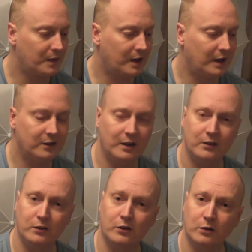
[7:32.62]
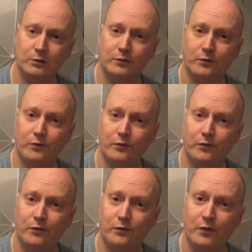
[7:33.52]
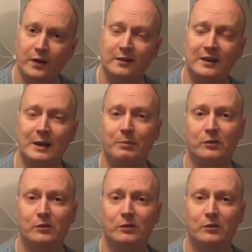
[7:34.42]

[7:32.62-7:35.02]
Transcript: it's a good thing to keep